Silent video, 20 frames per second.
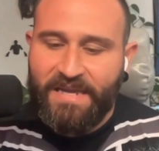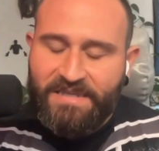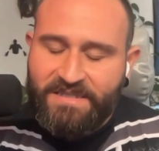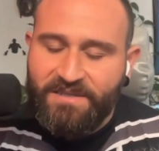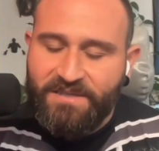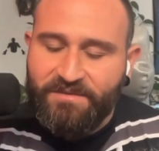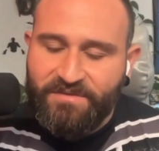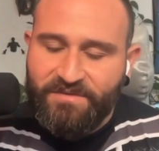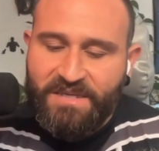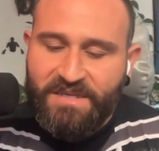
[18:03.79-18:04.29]

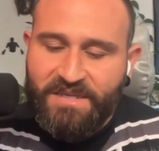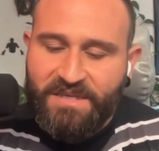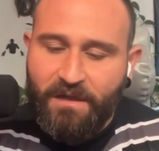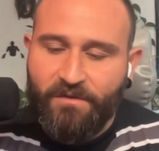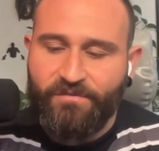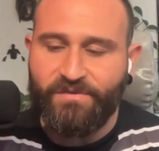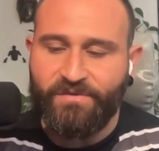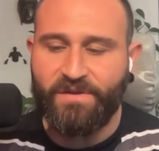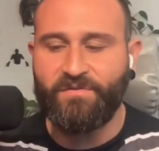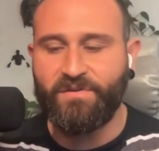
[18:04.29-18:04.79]
sense of
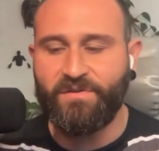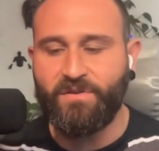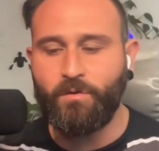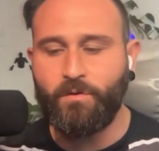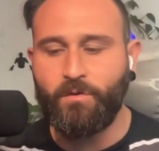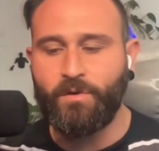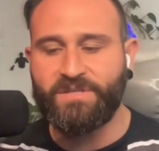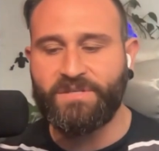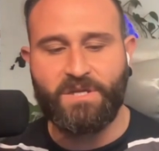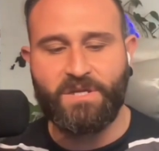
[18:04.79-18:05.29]
self, even
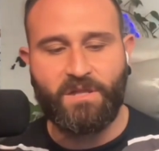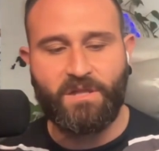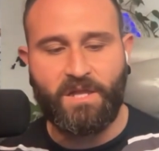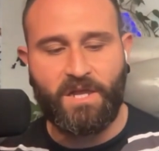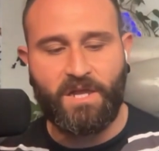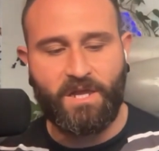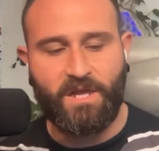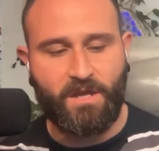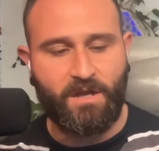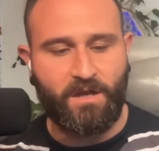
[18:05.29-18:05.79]
though it's not
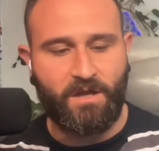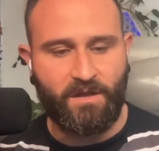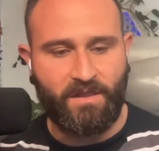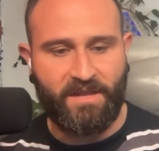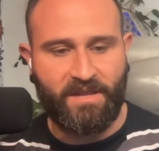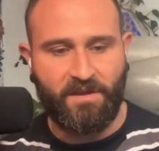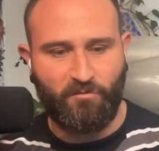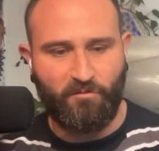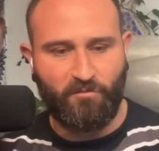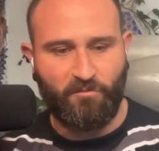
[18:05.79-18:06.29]
like a,
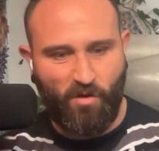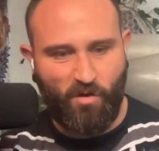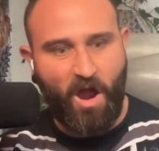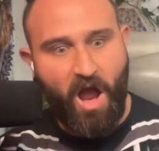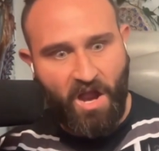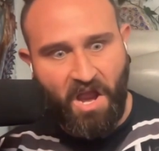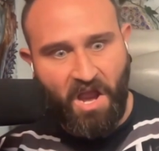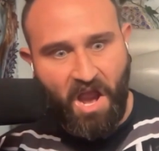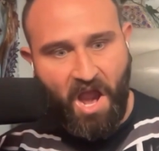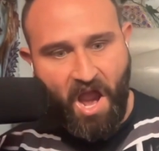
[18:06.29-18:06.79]
like a
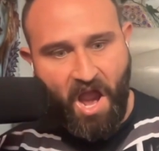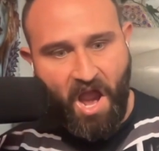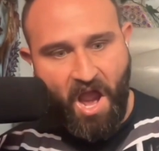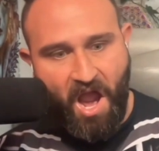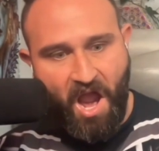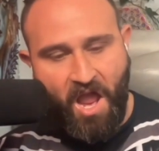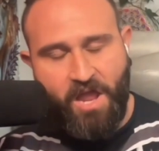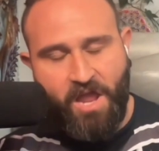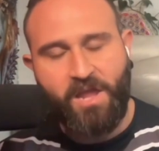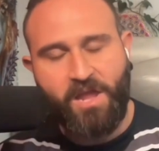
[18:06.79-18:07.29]
rock,
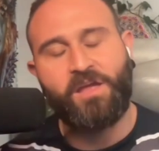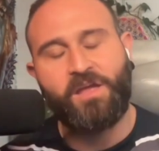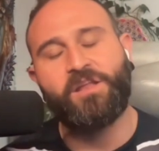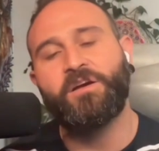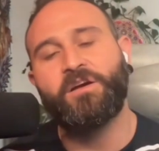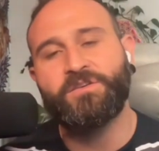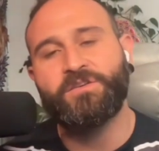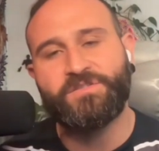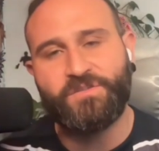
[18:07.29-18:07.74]
you know?